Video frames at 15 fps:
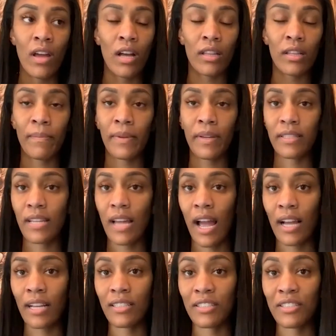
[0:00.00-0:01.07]
Olympian
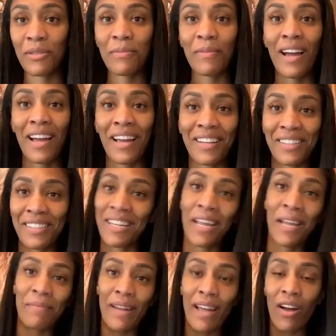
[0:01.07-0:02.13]
tagged to my
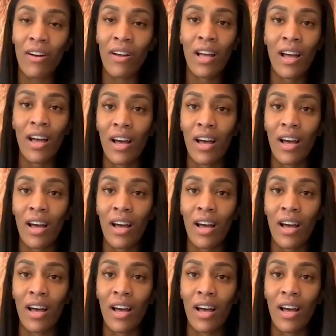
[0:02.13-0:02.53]
name now.